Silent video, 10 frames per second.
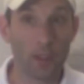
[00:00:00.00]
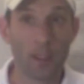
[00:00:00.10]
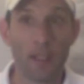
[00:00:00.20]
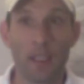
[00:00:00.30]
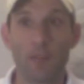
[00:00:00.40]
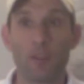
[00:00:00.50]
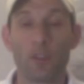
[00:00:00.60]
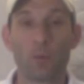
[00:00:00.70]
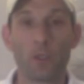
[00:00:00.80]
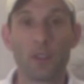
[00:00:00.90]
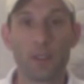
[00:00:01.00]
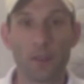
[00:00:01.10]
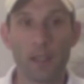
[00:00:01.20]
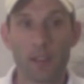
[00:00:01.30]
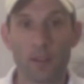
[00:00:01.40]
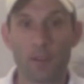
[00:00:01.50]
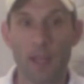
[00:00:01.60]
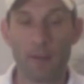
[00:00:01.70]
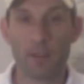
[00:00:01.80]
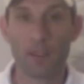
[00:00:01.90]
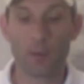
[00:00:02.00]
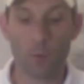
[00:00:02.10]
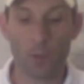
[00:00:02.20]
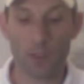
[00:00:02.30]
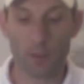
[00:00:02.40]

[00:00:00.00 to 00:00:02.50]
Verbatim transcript: If you just read the directions, everything will work the